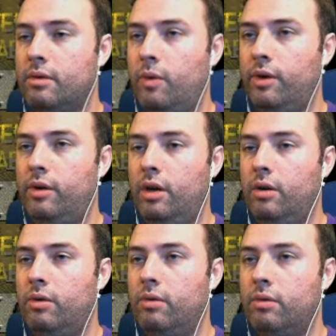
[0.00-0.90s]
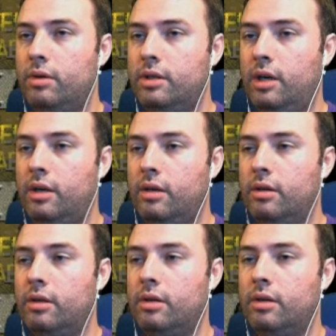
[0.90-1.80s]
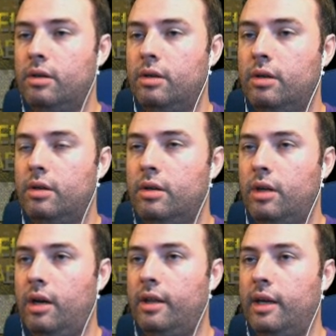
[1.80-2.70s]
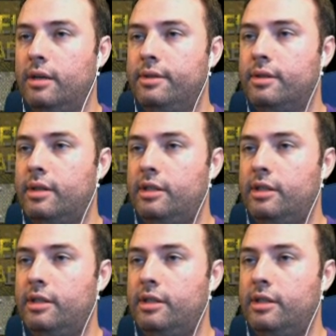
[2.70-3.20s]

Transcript: What do you know? Done. Anything else?